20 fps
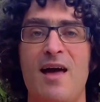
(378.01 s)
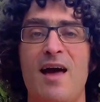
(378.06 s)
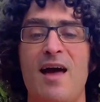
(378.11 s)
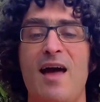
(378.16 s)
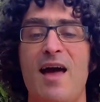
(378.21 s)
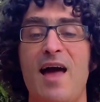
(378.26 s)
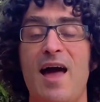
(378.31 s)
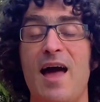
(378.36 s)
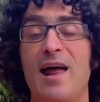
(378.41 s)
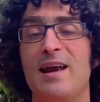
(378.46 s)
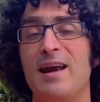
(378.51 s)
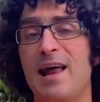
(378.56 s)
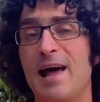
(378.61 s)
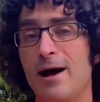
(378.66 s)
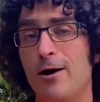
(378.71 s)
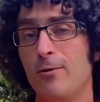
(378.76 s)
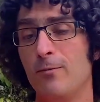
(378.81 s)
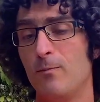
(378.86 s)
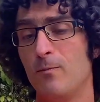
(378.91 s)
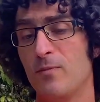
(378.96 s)
And
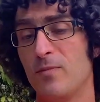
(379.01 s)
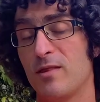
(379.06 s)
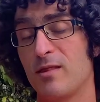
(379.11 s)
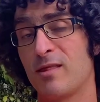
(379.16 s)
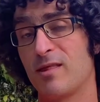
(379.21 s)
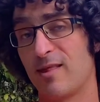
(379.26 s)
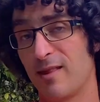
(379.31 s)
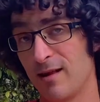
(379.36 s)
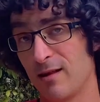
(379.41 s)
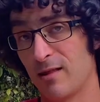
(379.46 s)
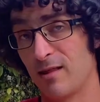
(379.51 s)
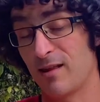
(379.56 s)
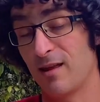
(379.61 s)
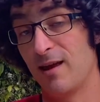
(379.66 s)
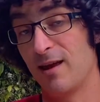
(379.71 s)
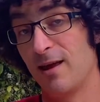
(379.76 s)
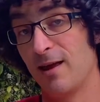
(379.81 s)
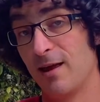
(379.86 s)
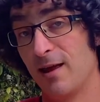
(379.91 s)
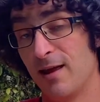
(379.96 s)
now, since
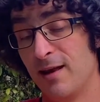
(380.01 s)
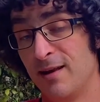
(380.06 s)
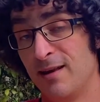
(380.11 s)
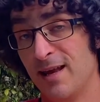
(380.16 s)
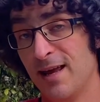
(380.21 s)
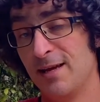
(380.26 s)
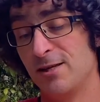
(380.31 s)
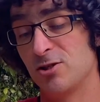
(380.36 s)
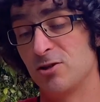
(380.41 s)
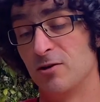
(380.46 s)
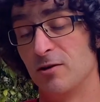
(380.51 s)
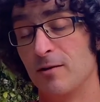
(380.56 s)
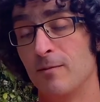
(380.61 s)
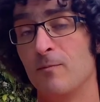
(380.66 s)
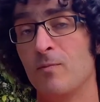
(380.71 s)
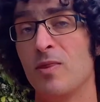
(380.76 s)
in nature,